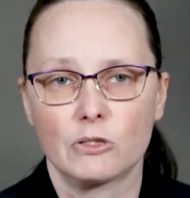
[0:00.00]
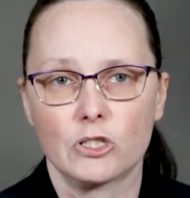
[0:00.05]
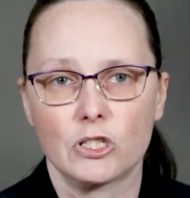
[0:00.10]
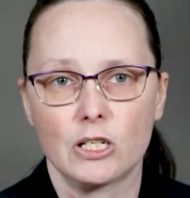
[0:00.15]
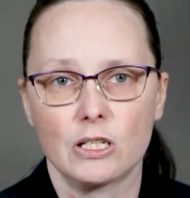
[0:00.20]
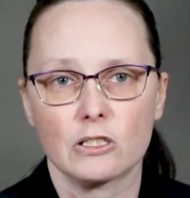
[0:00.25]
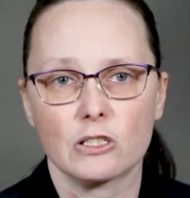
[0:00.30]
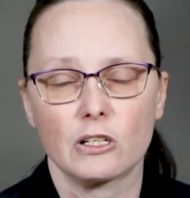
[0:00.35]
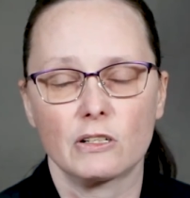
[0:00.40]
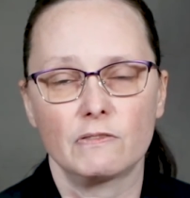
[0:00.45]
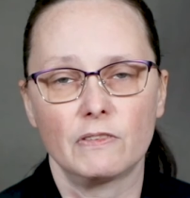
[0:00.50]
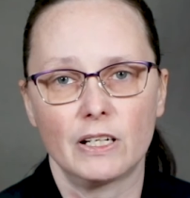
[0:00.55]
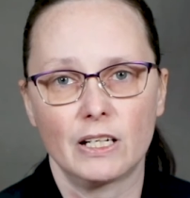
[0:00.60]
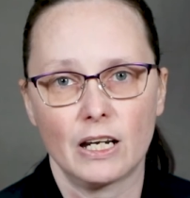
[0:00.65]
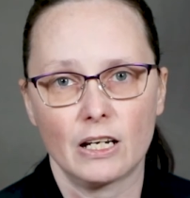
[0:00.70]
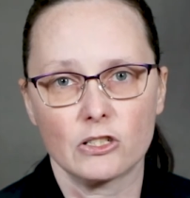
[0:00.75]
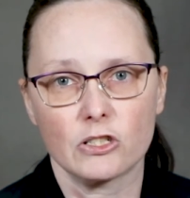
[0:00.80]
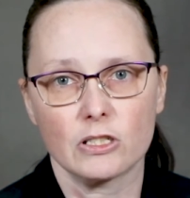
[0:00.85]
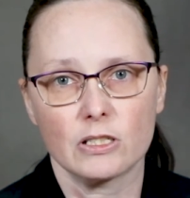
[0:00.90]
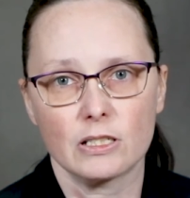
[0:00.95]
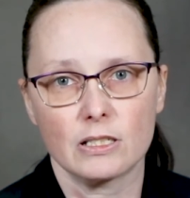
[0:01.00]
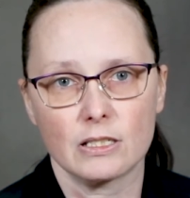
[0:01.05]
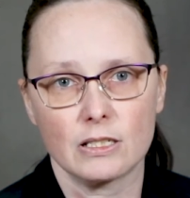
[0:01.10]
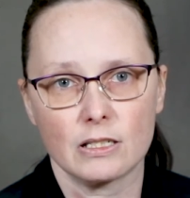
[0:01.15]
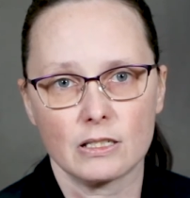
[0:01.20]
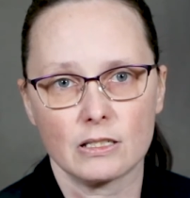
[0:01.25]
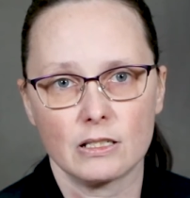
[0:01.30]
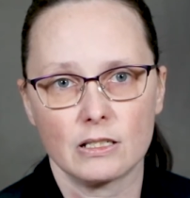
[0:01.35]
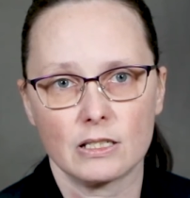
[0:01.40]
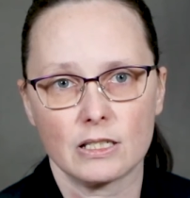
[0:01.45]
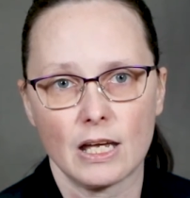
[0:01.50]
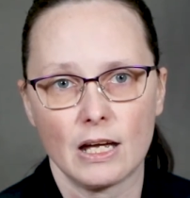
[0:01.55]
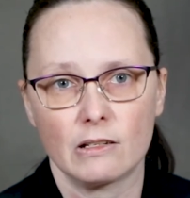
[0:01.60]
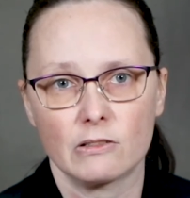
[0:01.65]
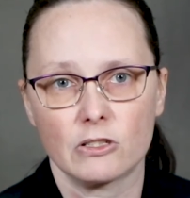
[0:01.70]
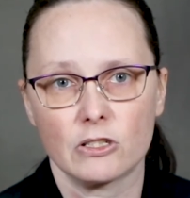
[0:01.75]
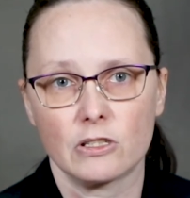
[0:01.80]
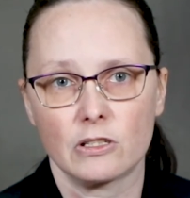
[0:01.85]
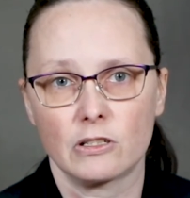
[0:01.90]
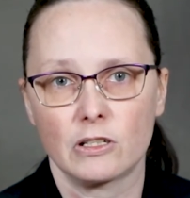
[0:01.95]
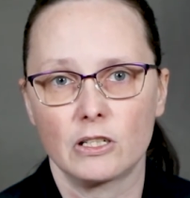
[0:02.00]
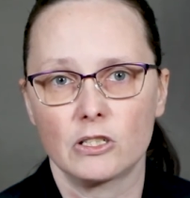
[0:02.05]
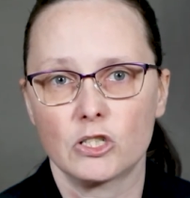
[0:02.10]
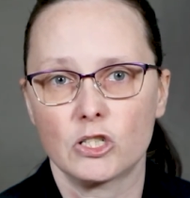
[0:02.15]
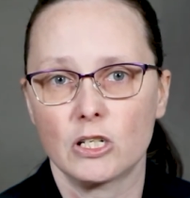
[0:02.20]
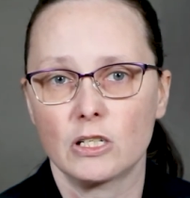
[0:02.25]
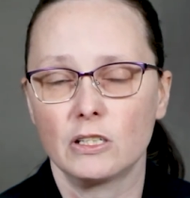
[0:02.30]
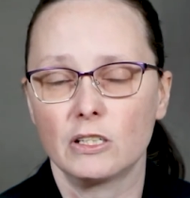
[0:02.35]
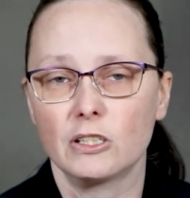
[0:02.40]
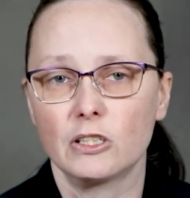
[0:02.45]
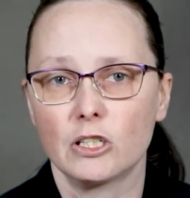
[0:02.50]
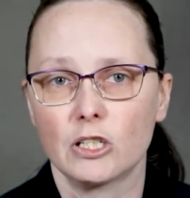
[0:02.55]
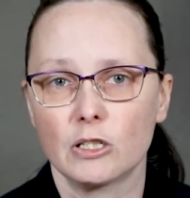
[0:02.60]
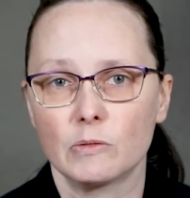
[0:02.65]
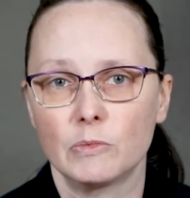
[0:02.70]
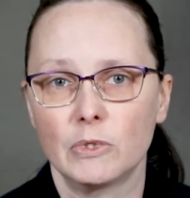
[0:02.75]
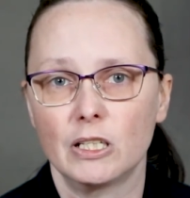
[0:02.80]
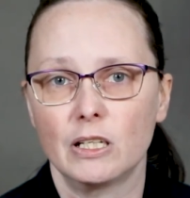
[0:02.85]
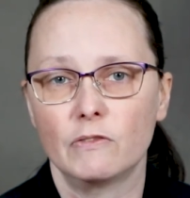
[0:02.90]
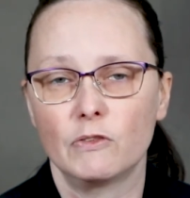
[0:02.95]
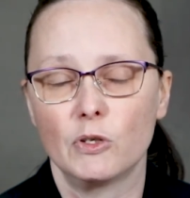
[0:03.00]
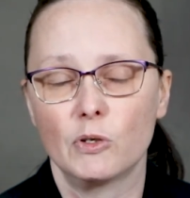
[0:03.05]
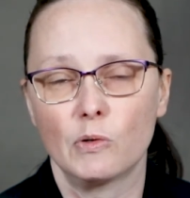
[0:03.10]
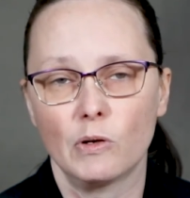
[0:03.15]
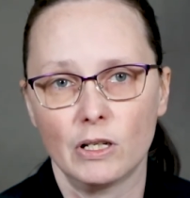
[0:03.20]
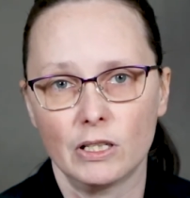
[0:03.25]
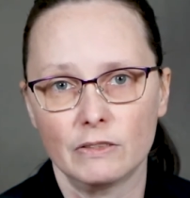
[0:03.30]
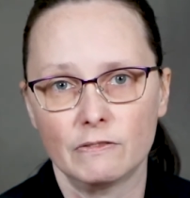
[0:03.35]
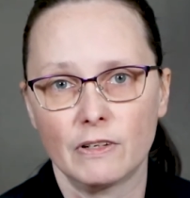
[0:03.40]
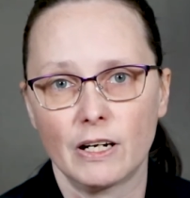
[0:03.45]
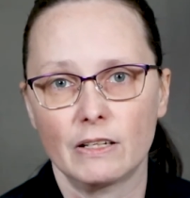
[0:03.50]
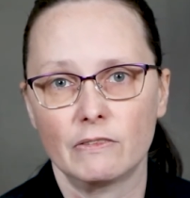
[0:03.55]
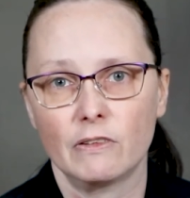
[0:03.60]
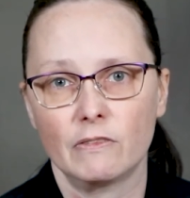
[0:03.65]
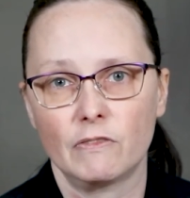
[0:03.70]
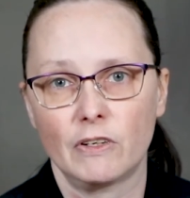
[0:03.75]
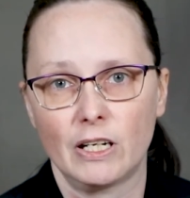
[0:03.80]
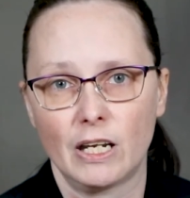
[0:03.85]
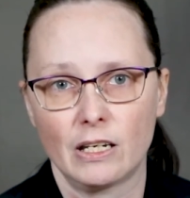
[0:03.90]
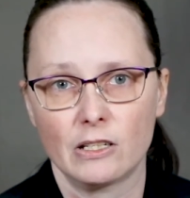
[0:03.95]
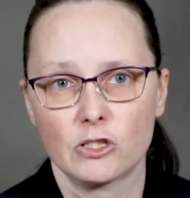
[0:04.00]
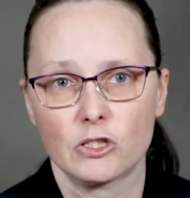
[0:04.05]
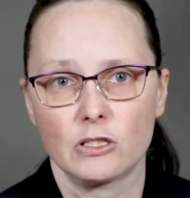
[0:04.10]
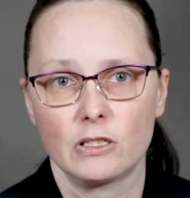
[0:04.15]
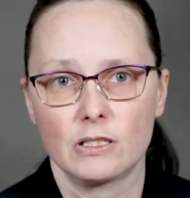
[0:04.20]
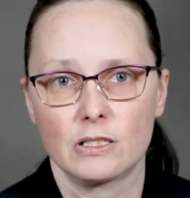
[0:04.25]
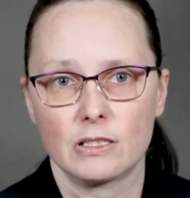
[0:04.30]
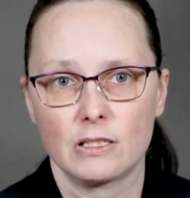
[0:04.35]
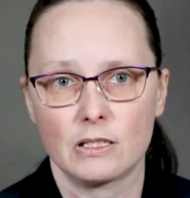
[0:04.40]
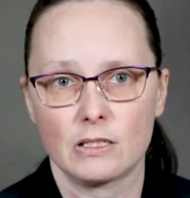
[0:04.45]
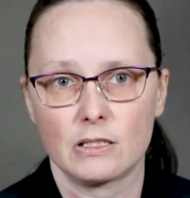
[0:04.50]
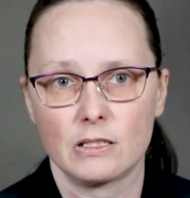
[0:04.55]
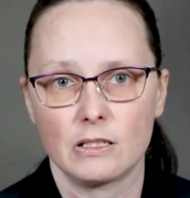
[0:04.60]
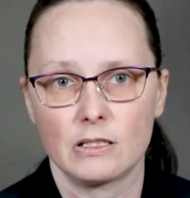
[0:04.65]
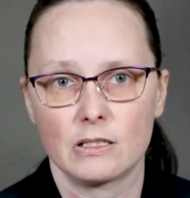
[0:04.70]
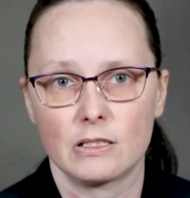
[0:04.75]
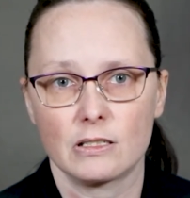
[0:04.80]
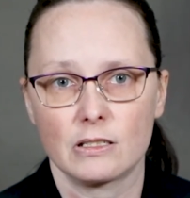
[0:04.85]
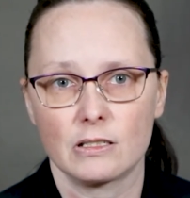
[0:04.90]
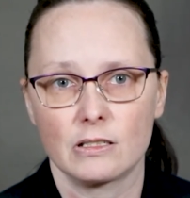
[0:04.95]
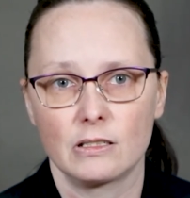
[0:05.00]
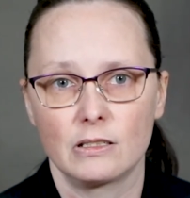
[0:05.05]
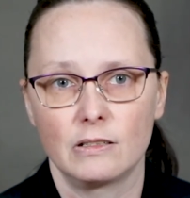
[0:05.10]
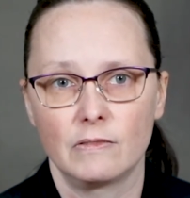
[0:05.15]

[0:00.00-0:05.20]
She is our financial assistance counselor, and she can determine if you qualify for financial assistance.